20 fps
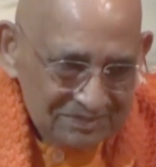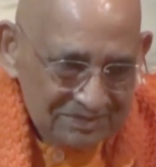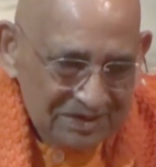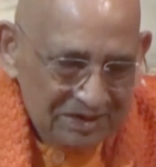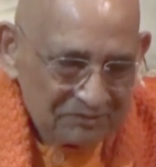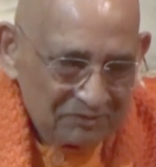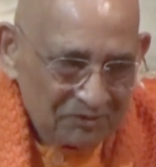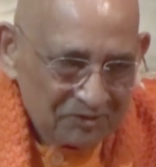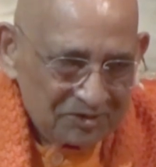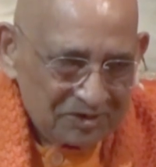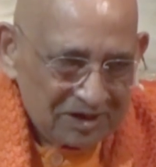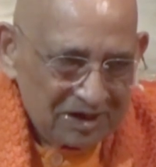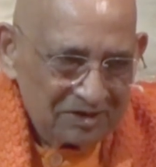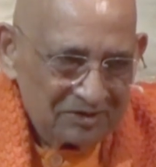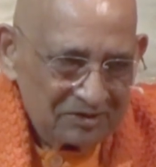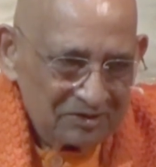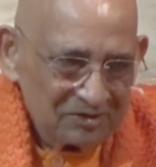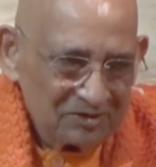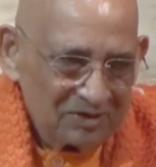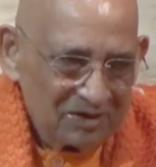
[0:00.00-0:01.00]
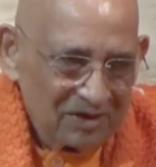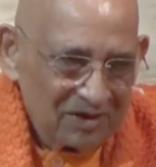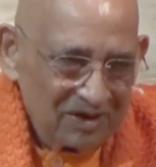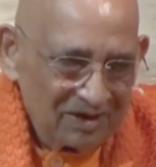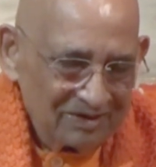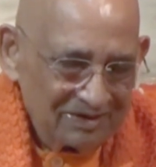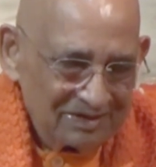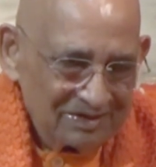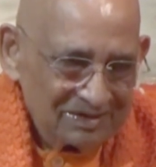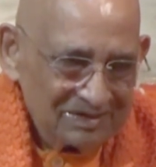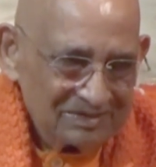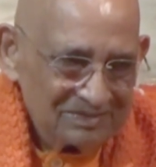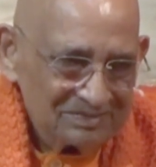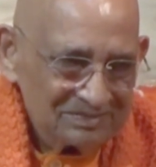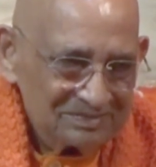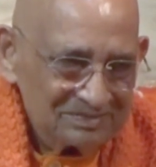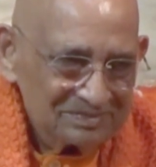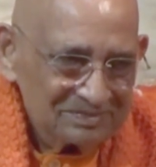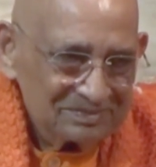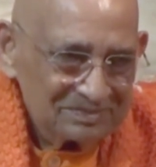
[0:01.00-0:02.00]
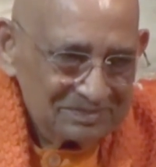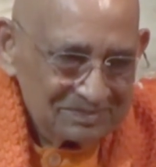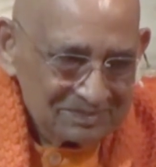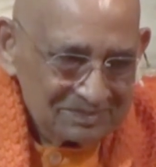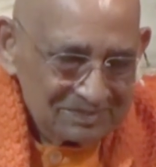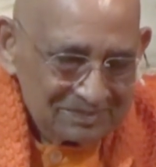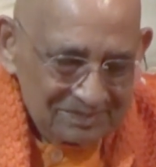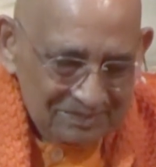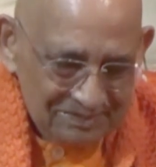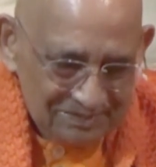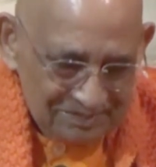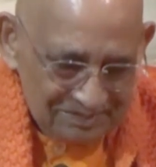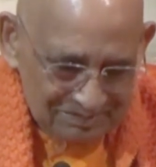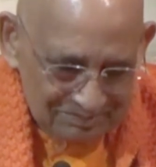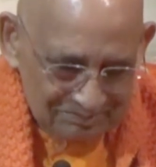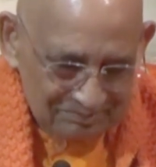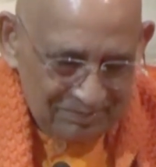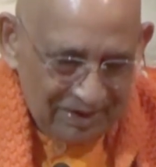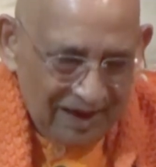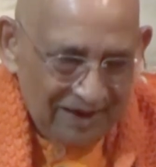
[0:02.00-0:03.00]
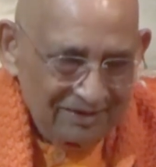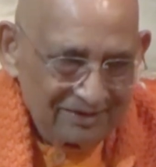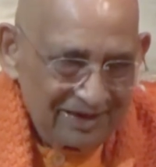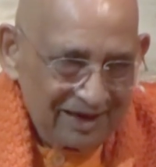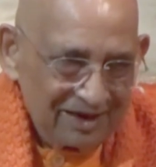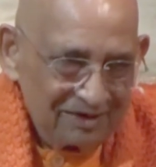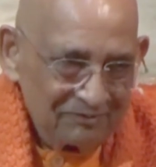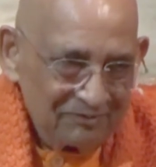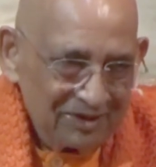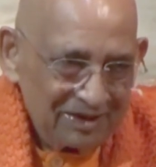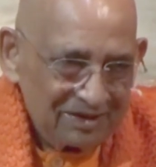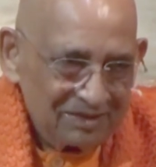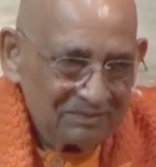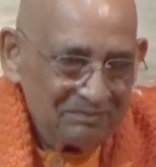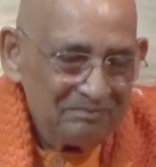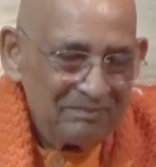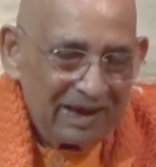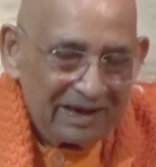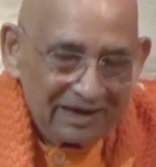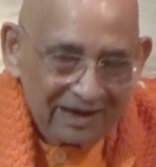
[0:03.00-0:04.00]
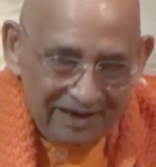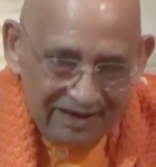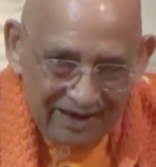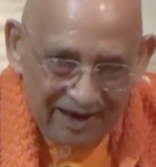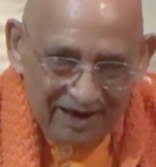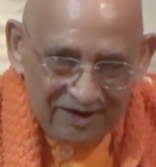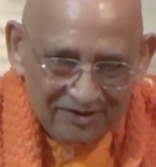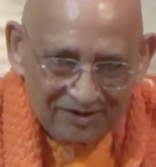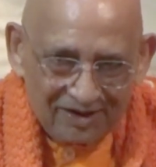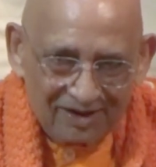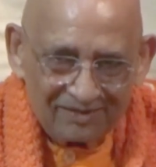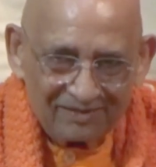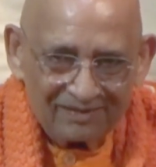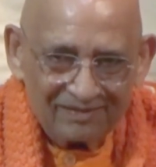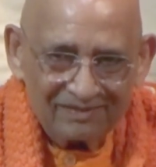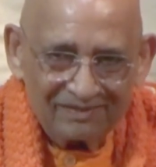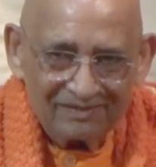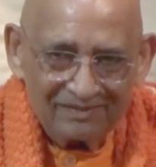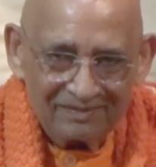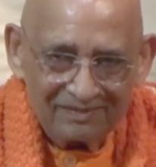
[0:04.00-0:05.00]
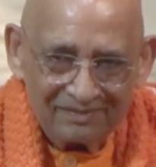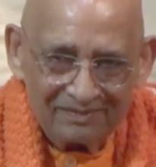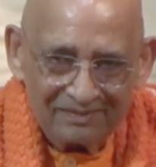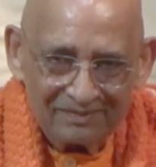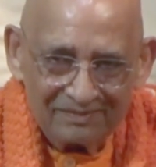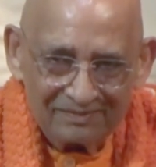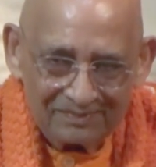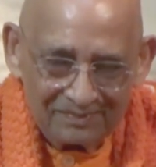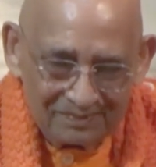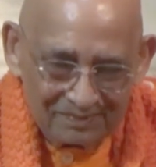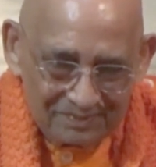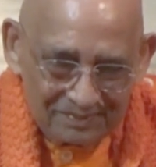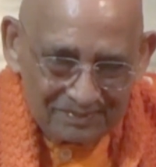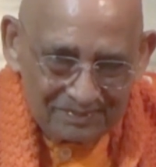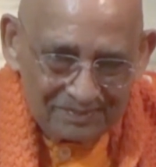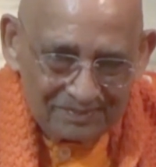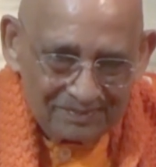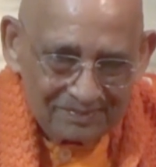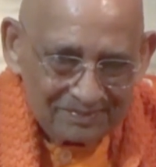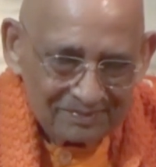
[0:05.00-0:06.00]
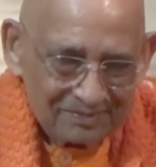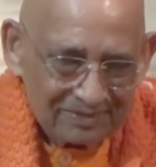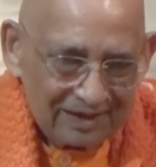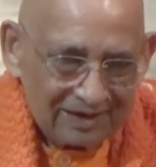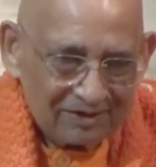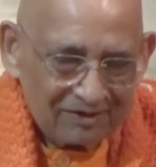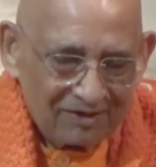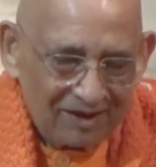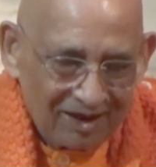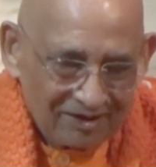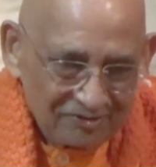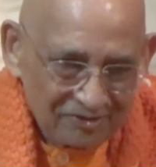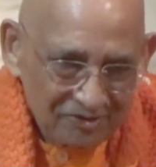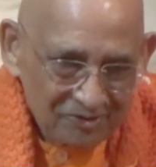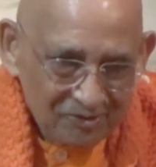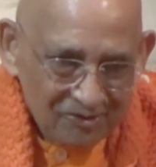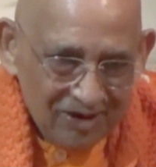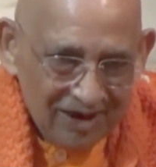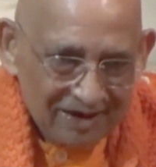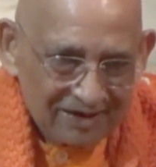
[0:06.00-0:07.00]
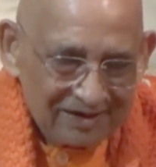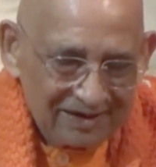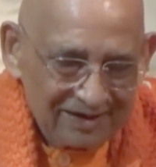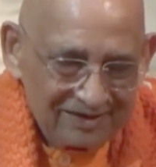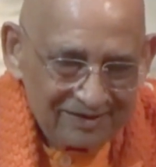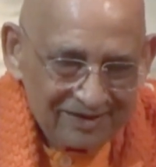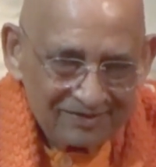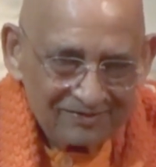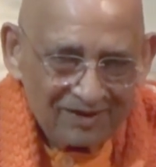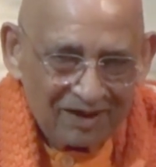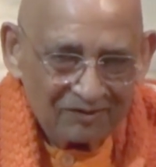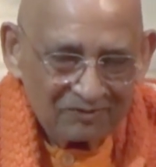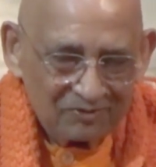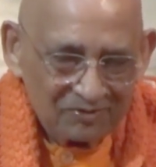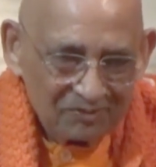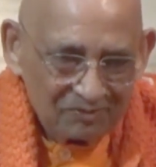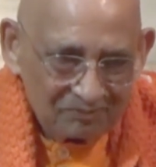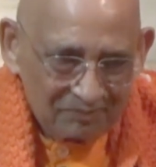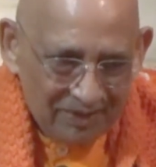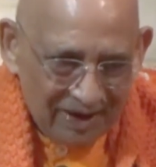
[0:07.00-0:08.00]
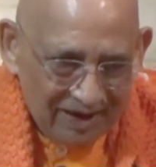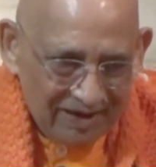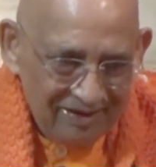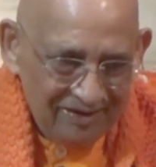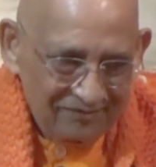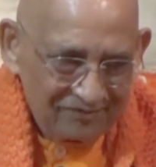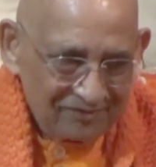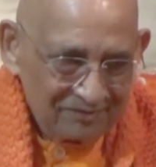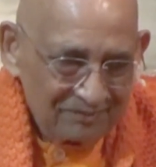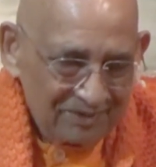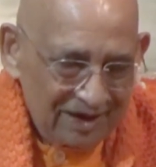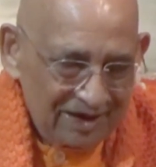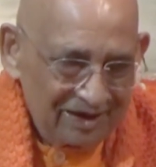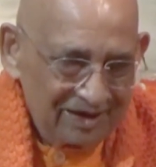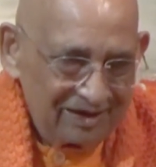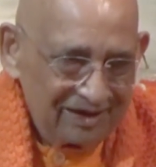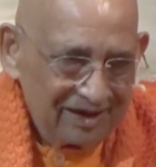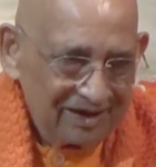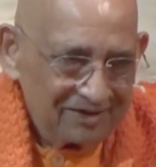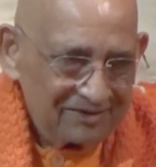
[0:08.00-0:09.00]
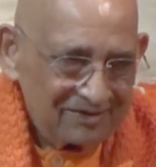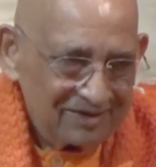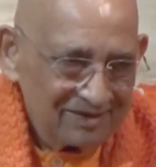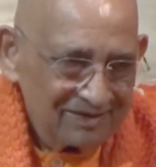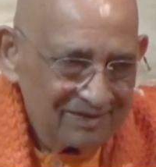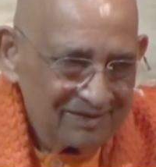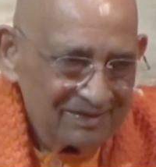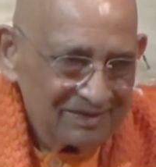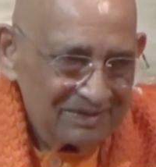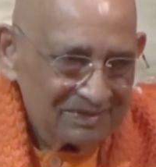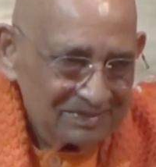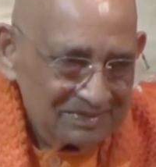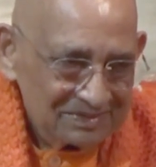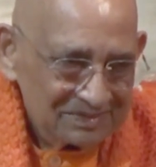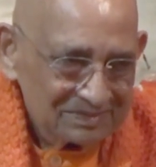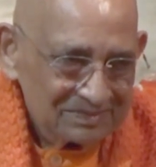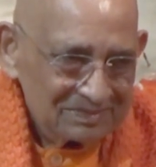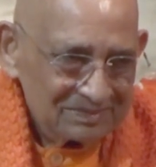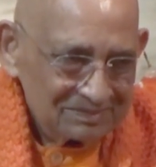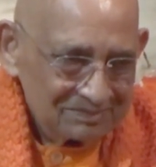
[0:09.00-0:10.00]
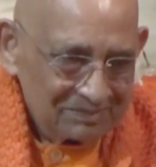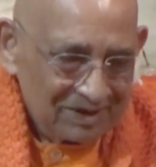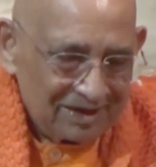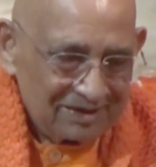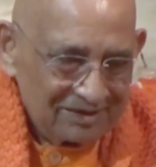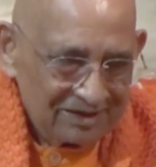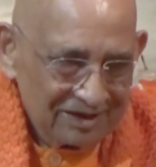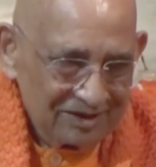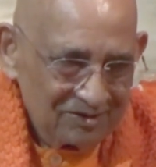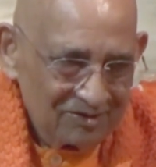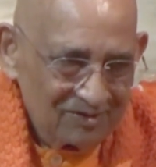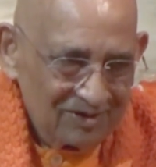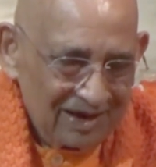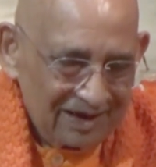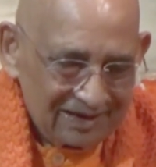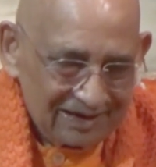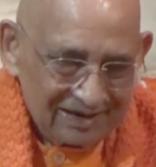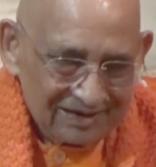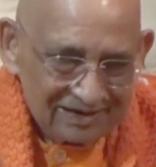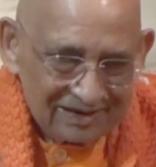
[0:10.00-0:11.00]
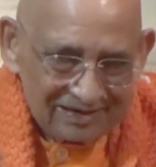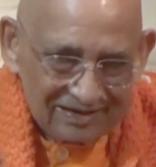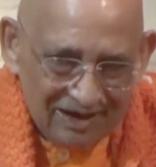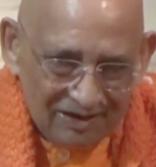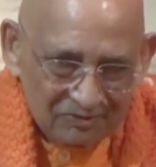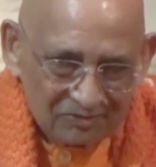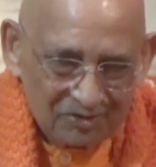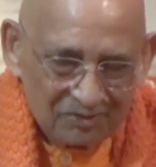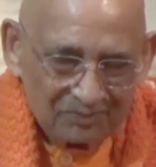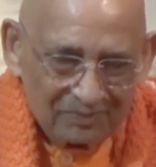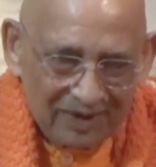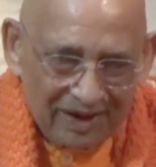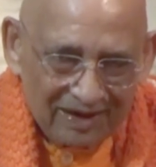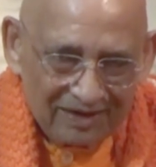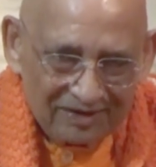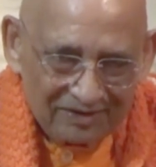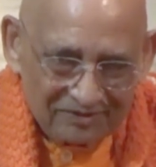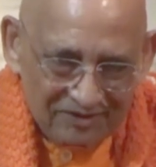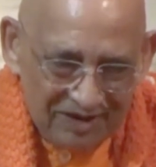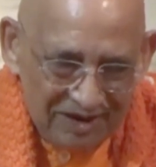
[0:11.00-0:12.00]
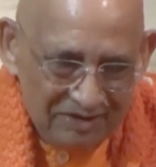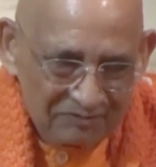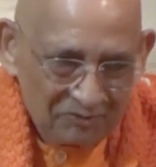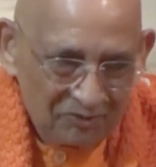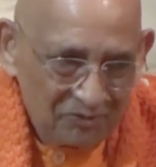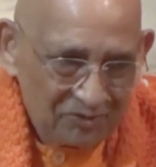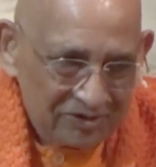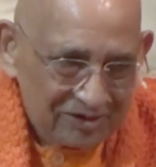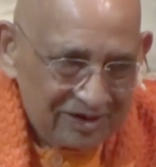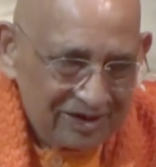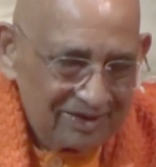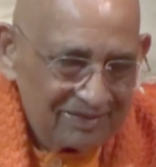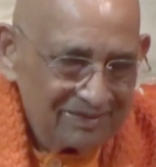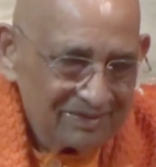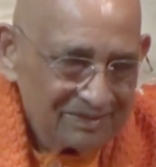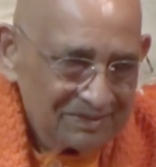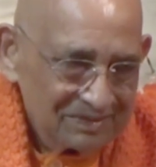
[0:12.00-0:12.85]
Devotion to God blended with meditation. That Raja Yoga teaches how to practice meditation. Bhakti Yoga teaches how to practice devotion.